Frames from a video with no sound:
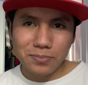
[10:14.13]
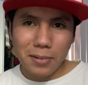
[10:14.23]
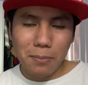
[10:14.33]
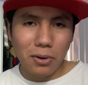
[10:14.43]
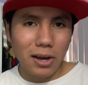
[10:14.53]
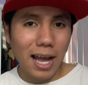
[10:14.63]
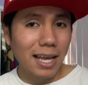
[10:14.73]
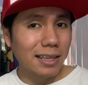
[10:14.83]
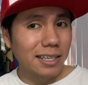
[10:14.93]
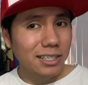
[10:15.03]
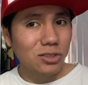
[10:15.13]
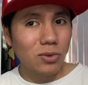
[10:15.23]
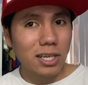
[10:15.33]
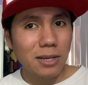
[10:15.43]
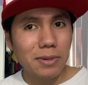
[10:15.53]
But at least we're
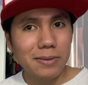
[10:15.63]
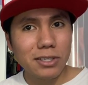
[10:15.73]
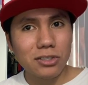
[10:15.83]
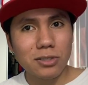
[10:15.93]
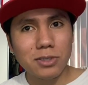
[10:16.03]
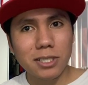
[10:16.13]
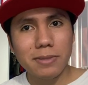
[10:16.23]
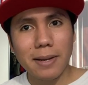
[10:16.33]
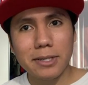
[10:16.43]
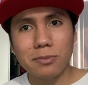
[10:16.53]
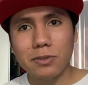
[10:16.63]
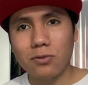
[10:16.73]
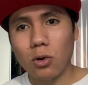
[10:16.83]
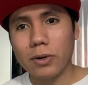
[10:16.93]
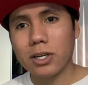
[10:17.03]
gonna be able to do some chip damage
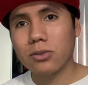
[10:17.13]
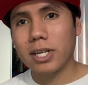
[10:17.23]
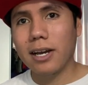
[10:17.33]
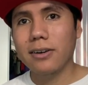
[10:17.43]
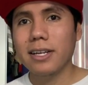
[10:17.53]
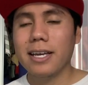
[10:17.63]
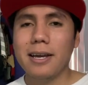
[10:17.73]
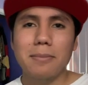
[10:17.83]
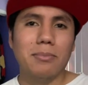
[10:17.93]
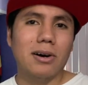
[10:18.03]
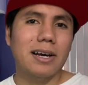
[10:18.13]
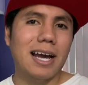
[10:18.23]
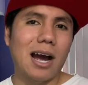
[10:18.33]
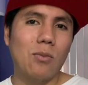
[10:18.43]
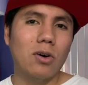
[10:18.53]
before we go down. But
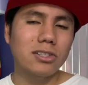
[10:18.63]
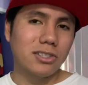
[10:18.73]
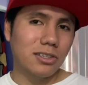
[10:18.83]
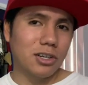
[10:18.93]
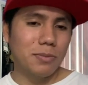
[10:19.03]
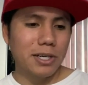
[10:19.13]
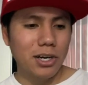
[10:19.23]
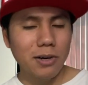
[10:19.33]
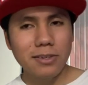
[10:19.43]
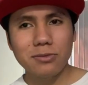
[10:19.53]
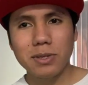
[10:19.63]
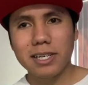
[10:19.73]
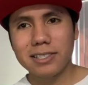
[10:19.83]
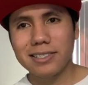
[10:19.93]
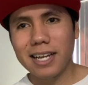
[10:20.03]
I was a little bit nervous
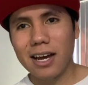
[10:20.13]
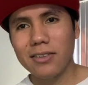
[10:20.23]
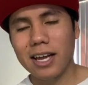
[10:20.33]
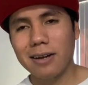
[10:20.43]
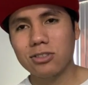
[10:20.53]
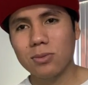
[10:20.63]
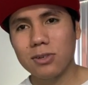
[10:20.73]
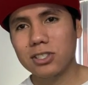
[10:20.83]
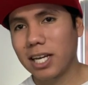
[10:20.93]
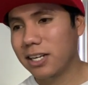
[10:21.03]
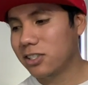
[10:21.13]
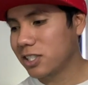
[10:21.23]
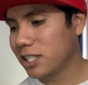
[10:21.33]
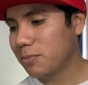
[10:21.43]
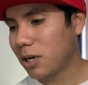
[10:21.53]
because now they have so much energy.
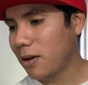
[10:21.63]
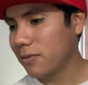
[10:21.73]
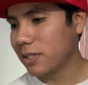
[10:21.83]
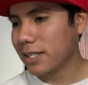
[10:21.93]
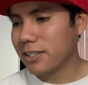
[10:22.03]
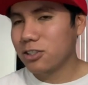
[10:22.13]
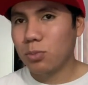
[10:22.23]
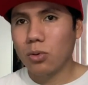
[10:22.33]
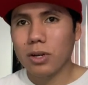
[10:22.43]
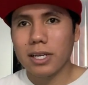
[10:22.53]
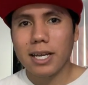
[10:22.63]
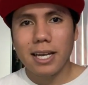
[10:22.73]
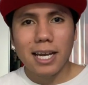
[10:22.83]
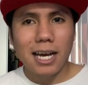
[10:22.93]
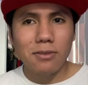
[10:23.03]
They probably at this point
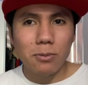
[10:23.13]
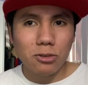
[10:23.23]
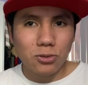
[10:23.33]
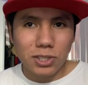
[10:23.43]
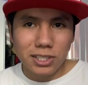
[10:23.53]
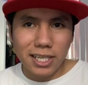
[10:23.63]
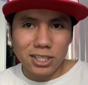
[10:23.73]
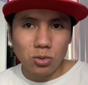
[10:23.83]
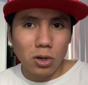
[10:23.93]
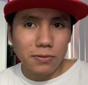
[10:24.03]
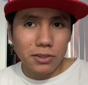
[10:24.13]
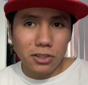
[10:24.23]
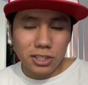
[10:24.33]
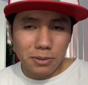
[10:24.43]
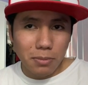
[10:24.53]
have almost reached like 12 to
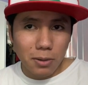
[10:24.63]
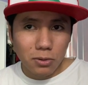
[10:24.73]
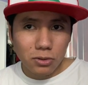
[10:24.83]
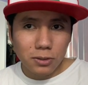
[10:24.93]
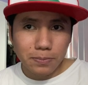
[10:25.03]
13 bubbles.